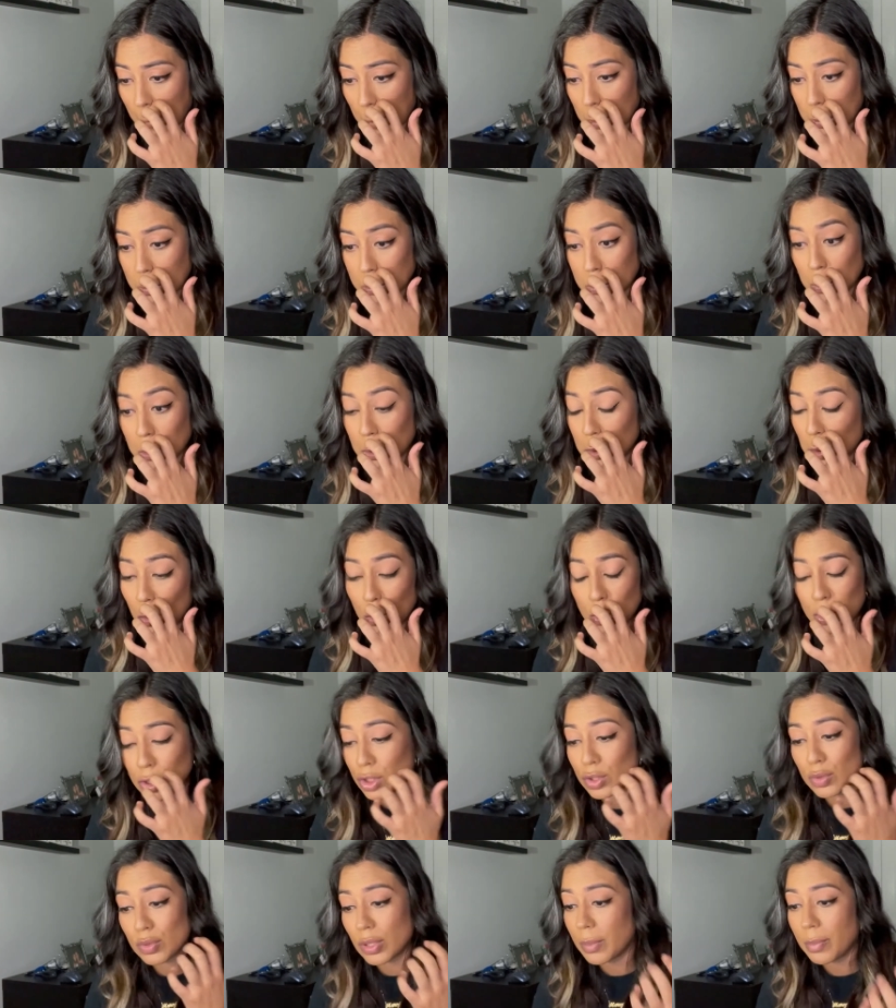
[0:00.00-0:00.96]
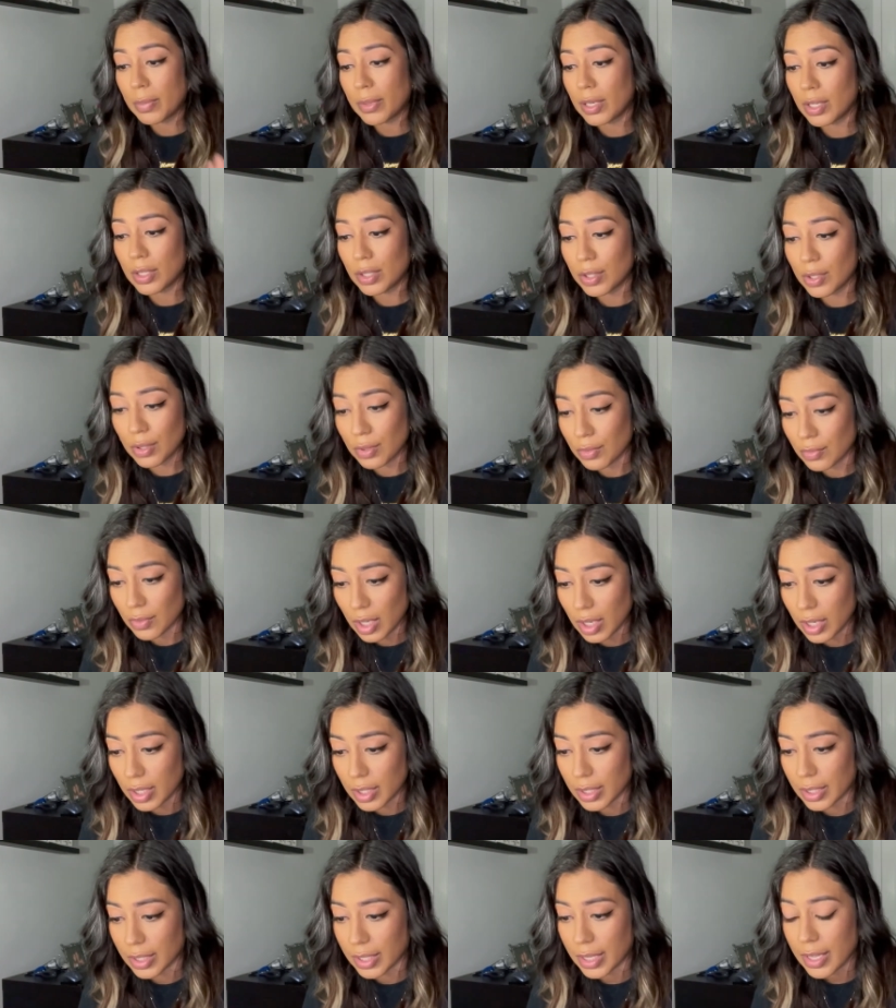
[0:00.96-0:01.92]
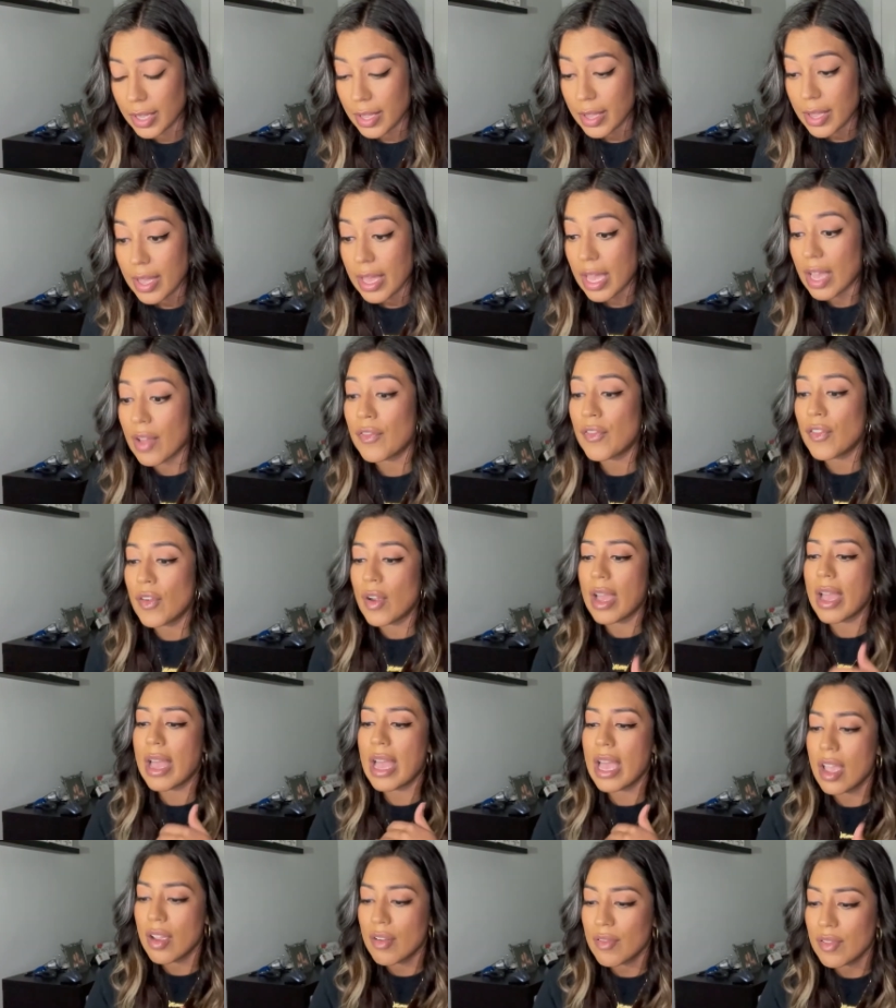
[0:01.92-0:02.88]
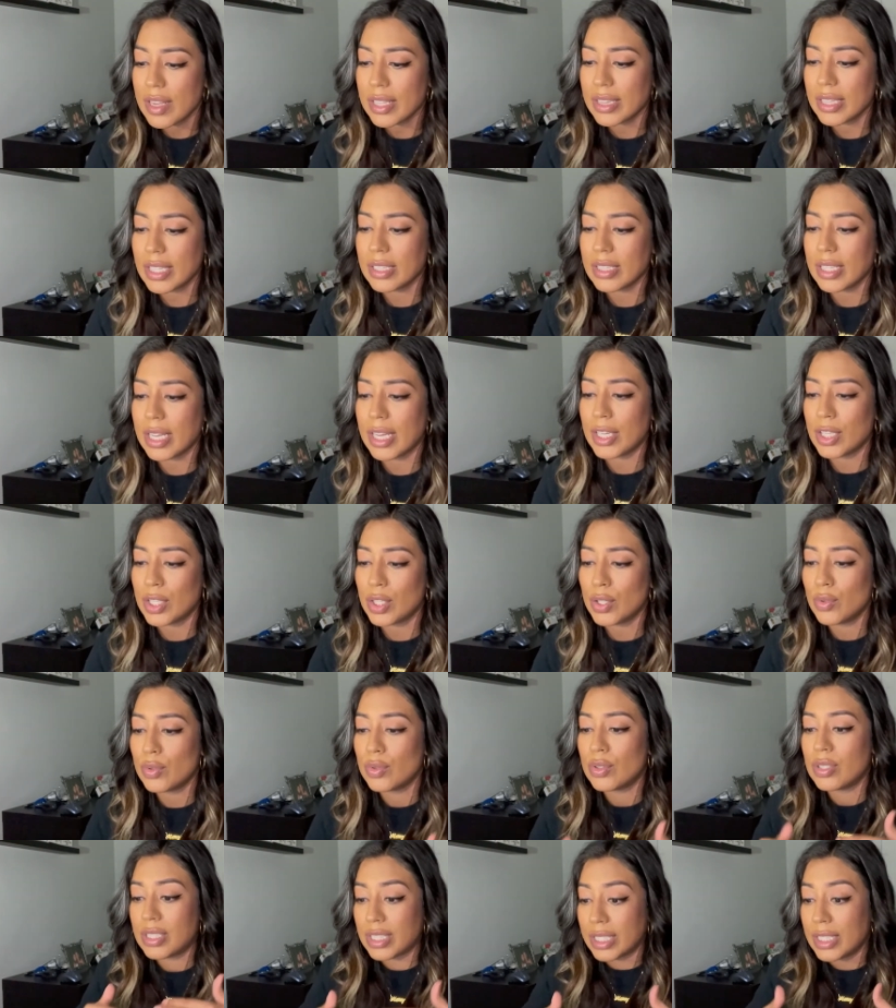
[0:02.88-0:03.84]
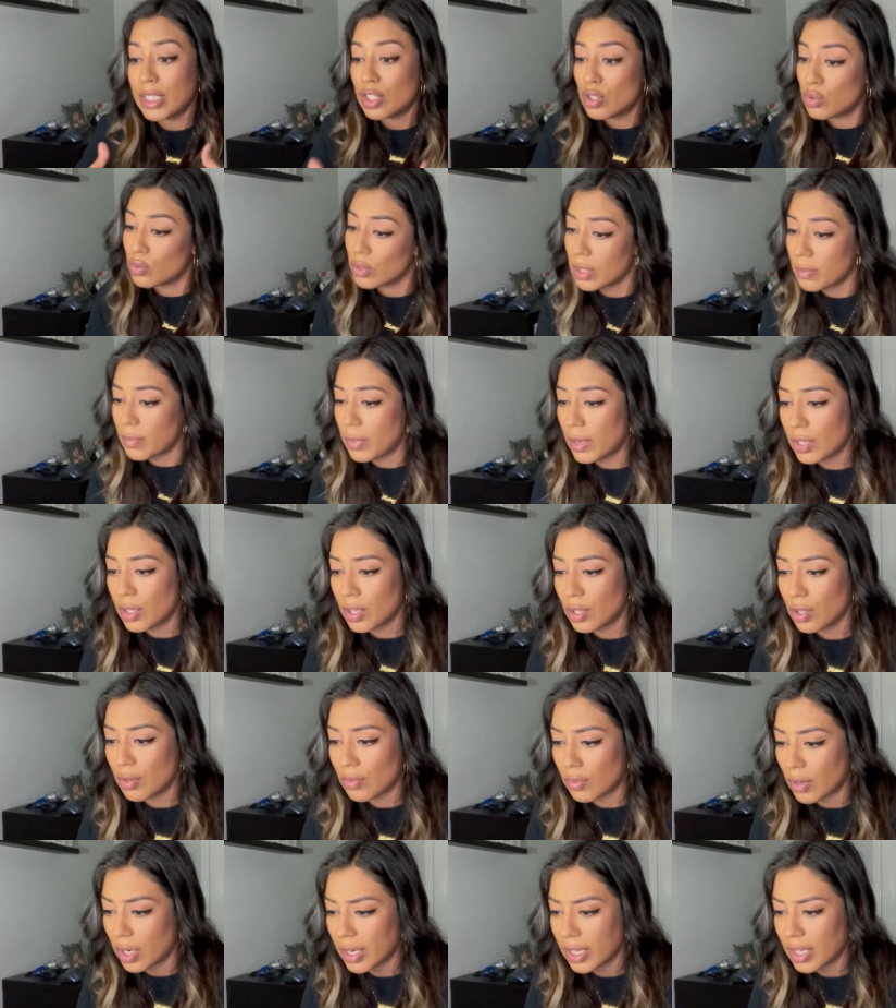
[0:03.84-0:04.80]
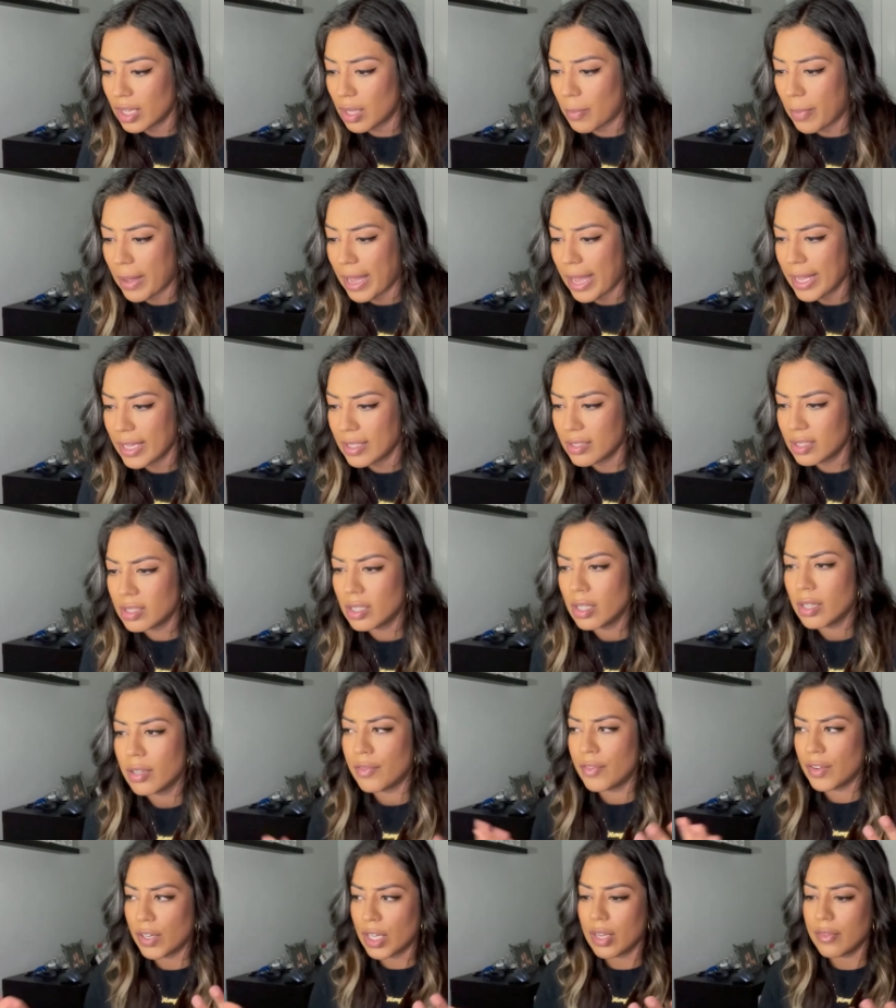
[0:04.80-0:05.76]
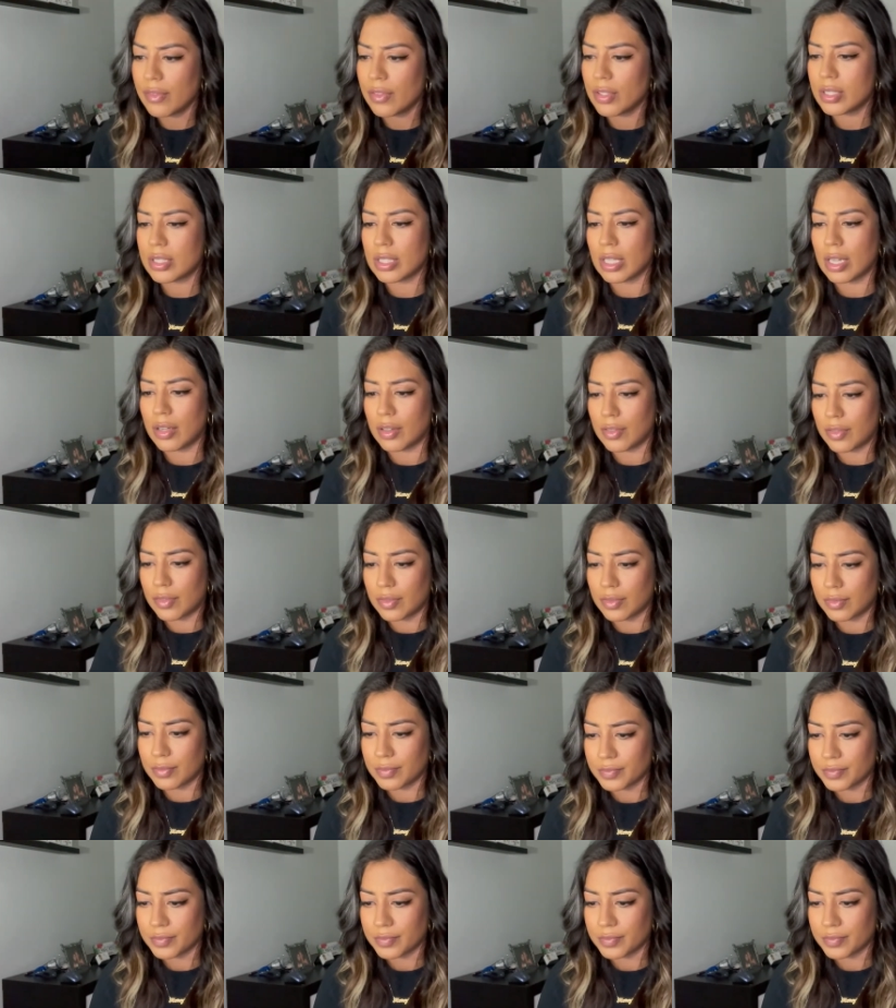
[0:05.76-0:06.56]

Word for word: So don't just sweep it under the rug. And for everything that you did sweep under the rug in the past, forgive yourself.